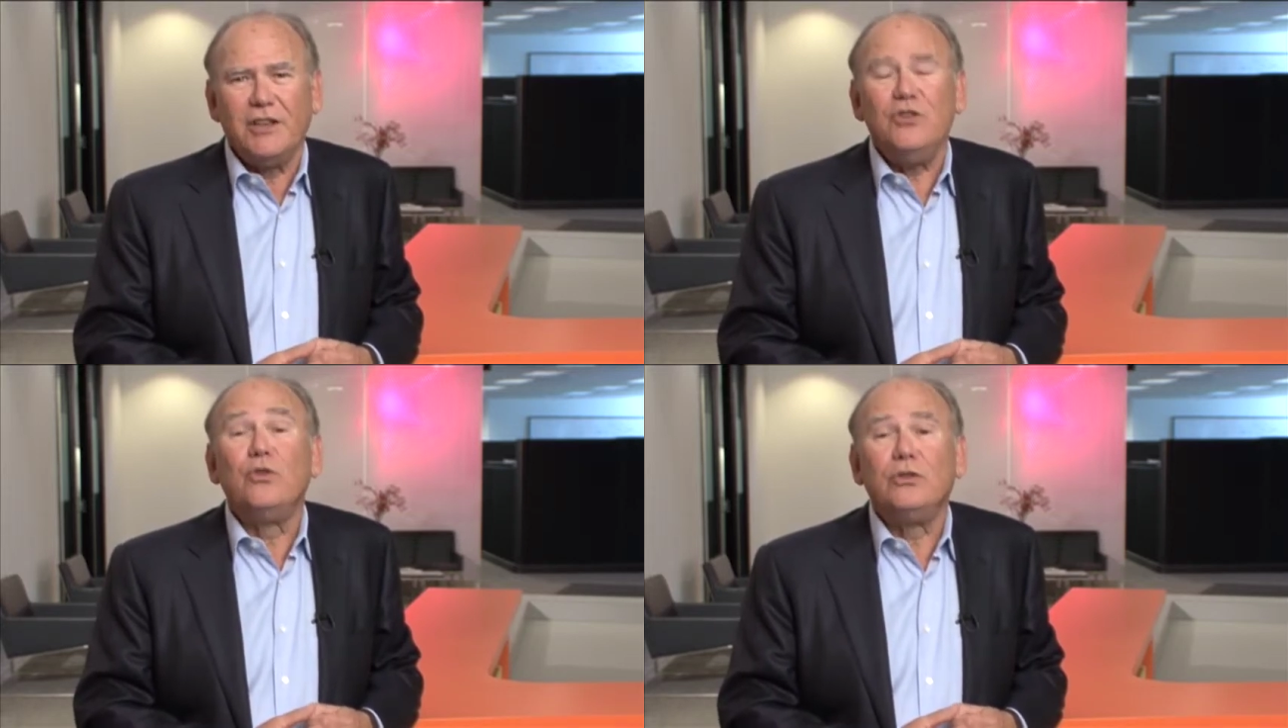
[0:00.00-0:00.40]

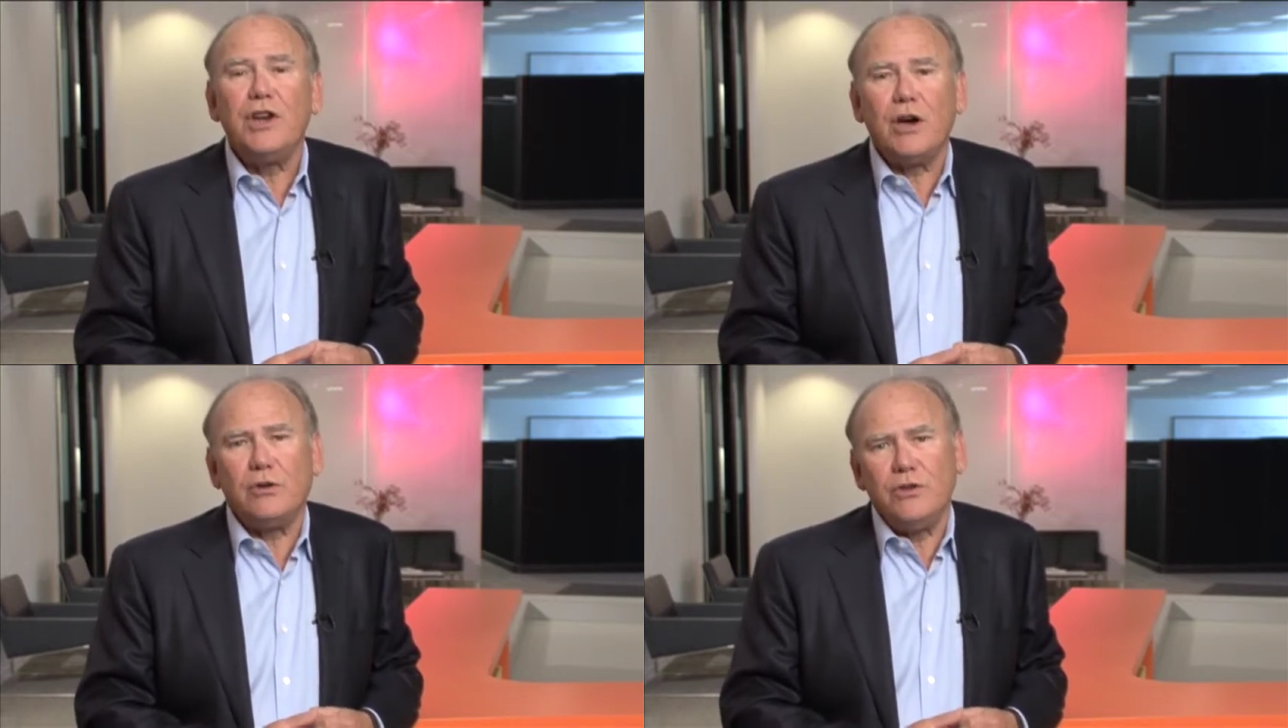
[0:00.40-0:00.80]
you'll
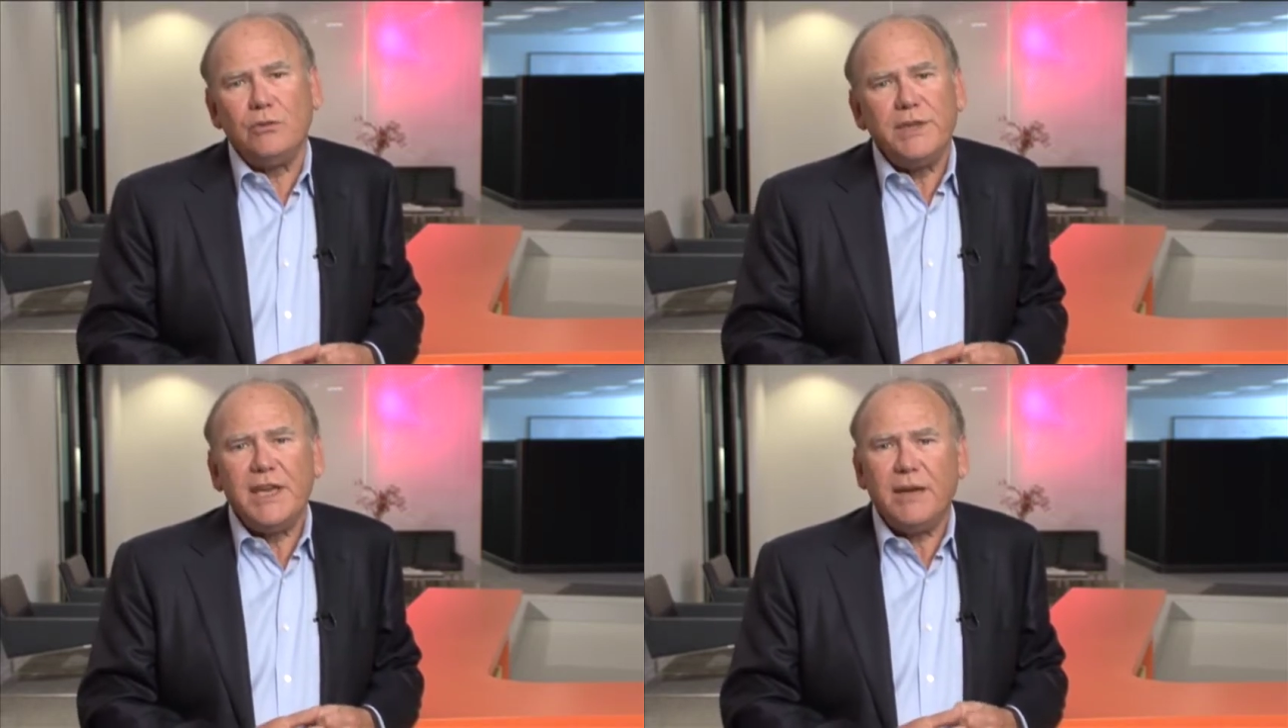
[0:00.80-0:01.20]
know
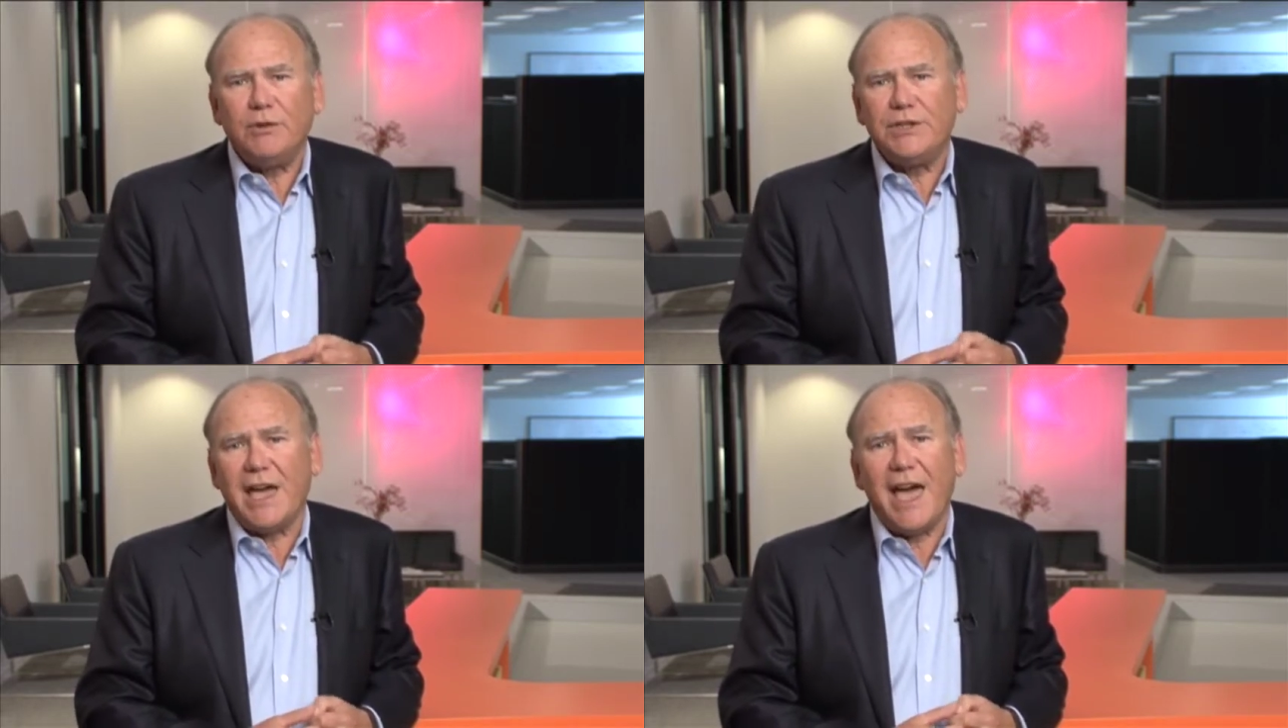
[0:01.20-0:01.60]
you'll be
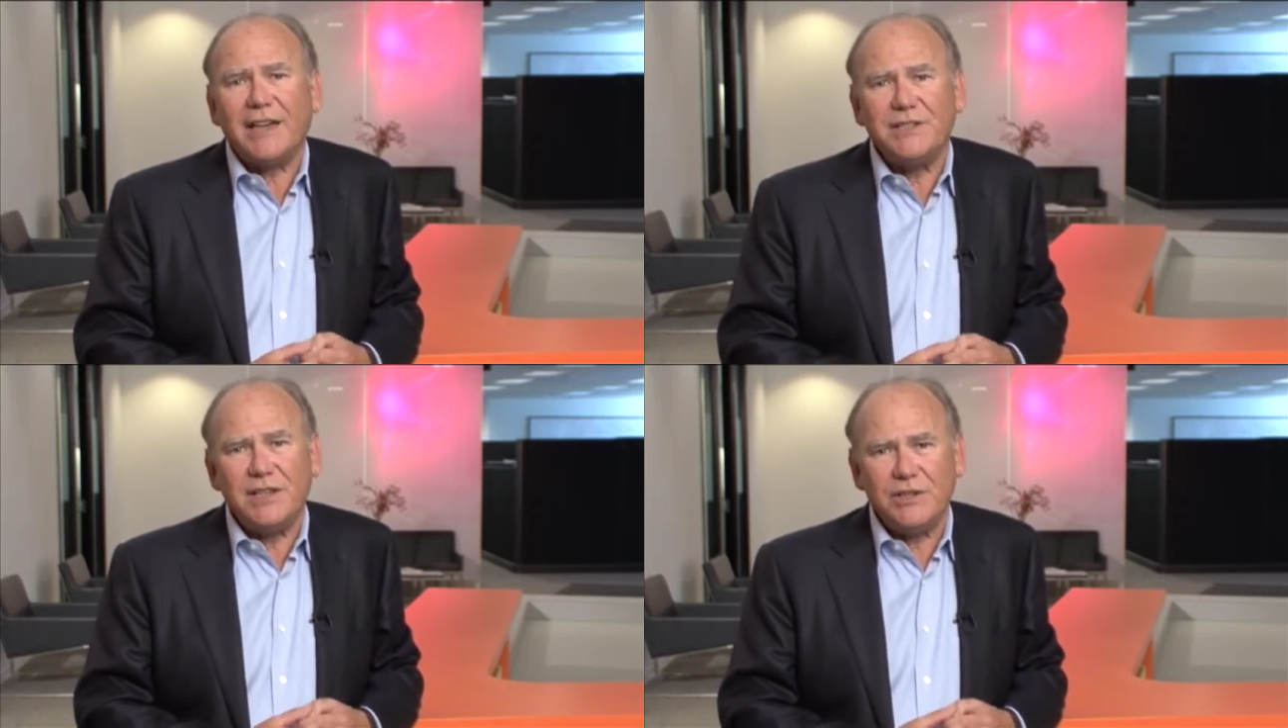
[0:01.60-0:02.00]
able to
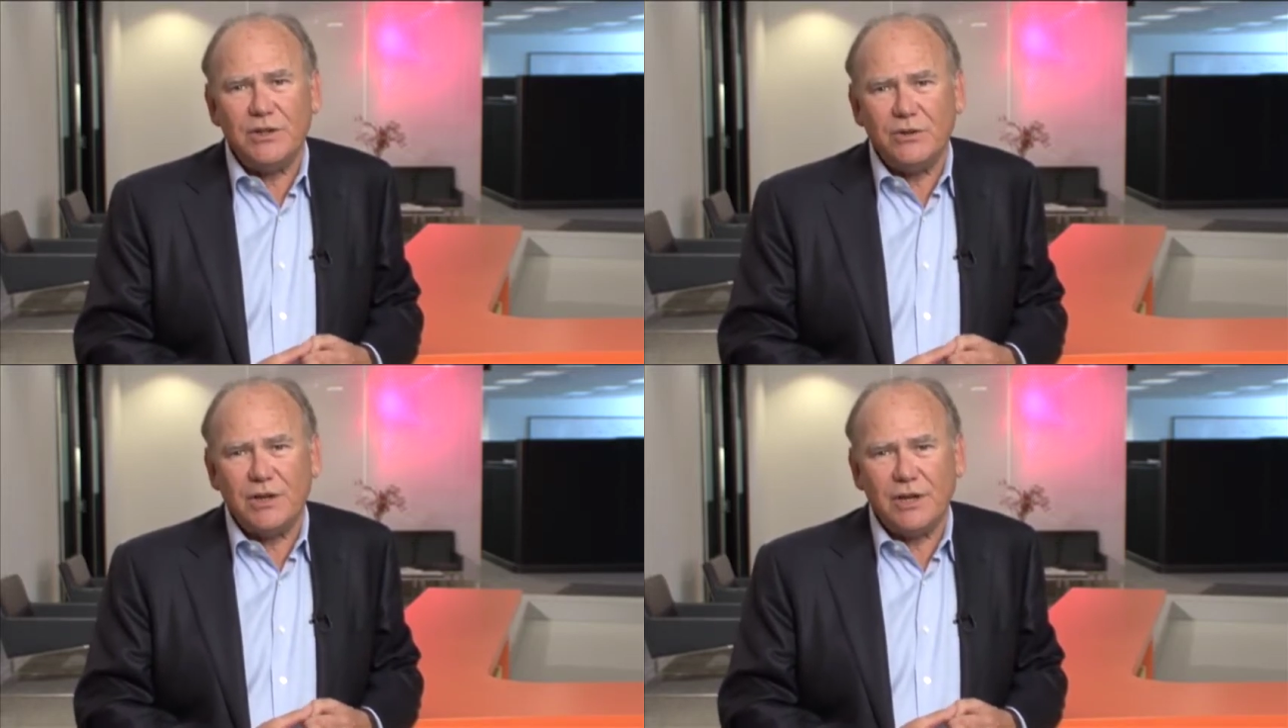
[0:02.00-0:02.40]
access
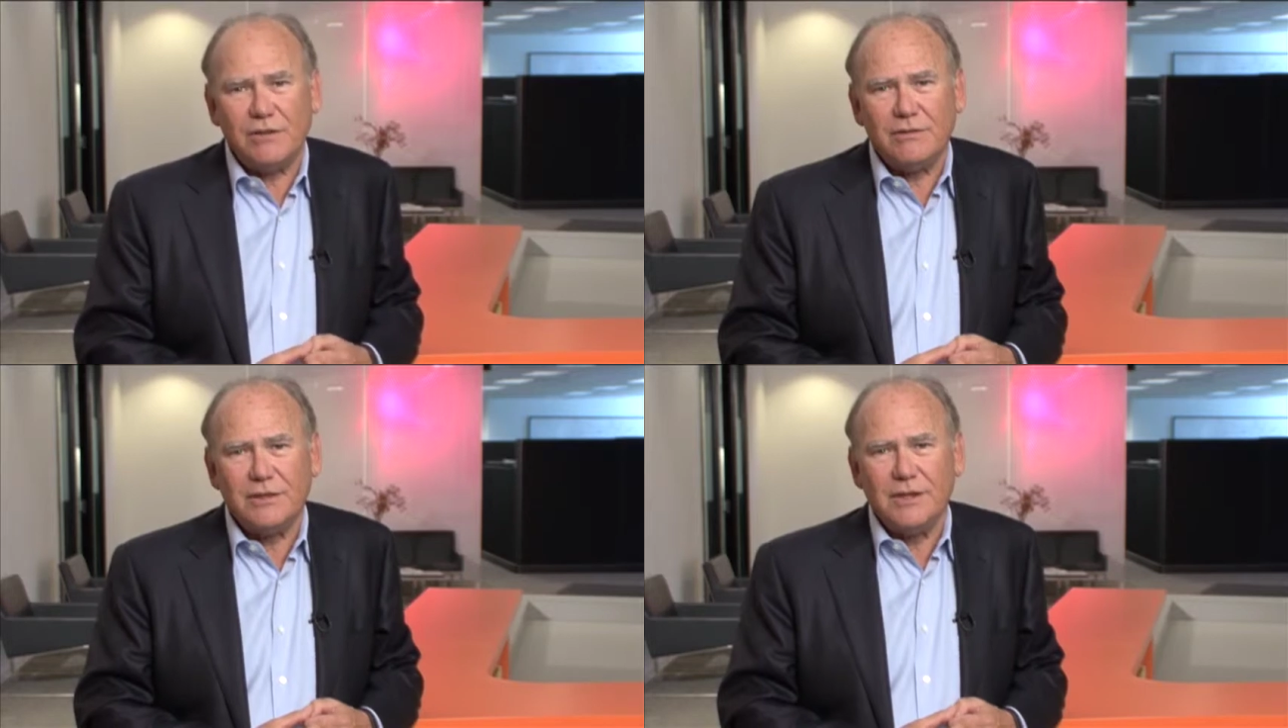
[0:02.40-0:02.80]
NuuKo